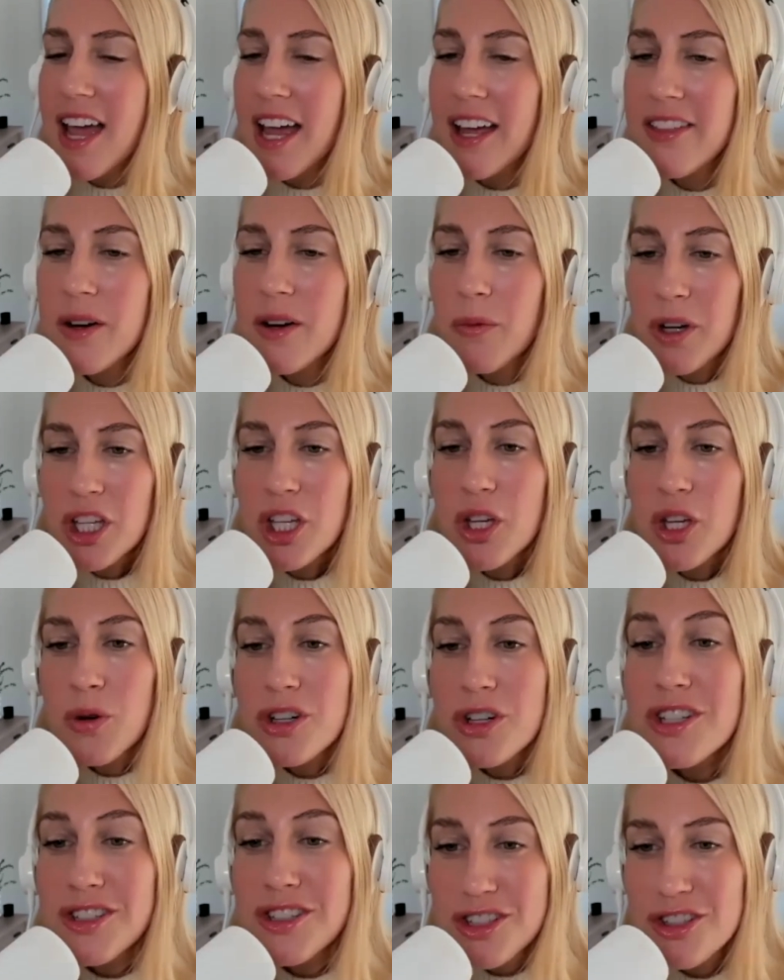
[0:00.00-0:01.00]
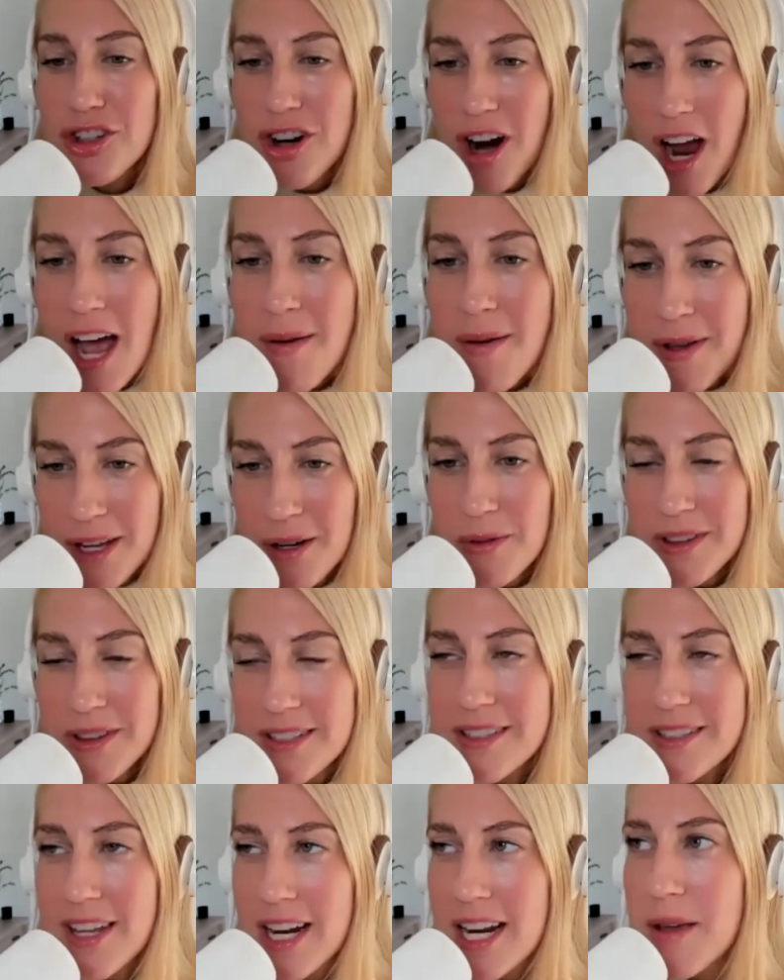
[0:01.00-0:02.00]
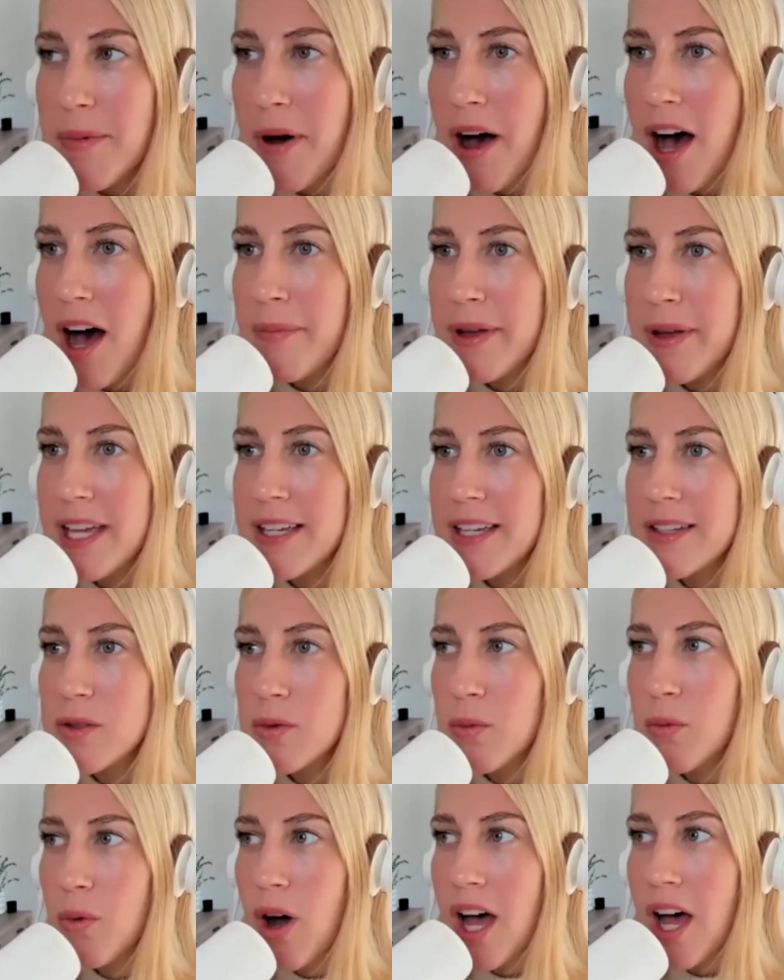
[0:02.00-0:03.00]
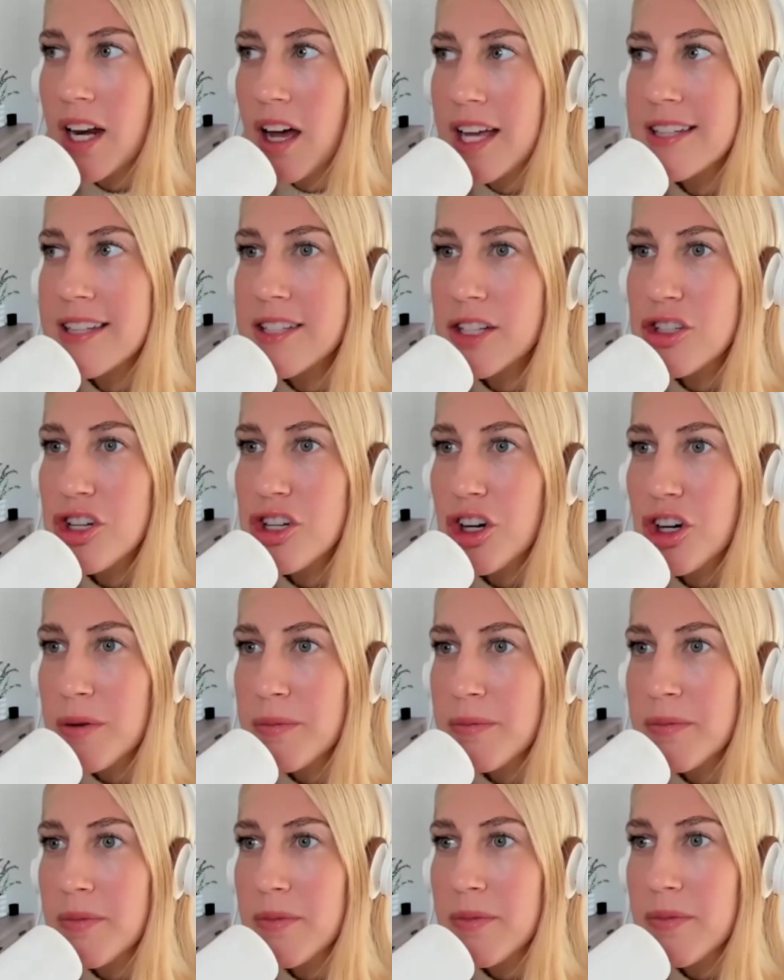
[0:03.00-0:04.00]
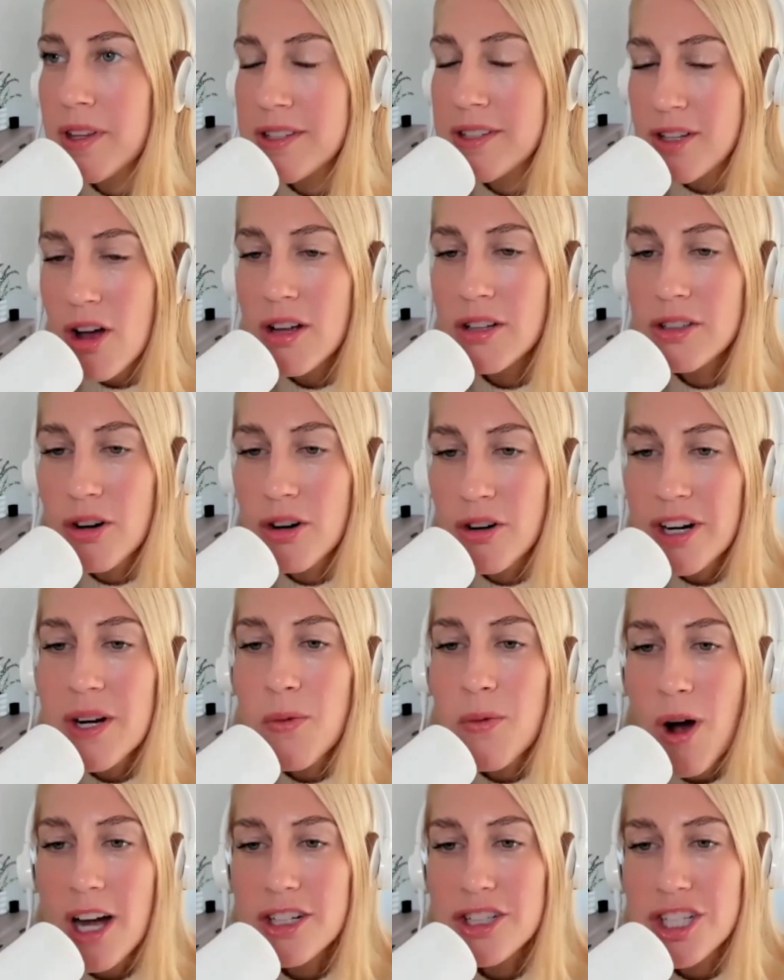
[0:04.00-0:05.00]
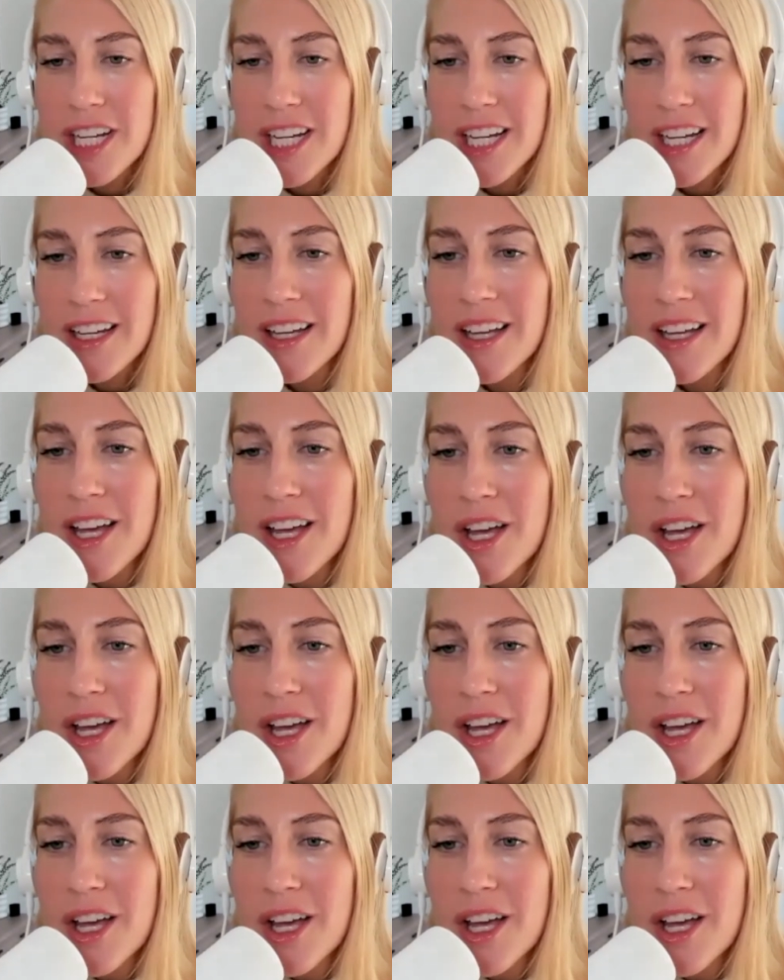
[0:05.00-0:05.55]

And then what you were just describing with the Skinny Pop is what it's a term that's called greenwashing,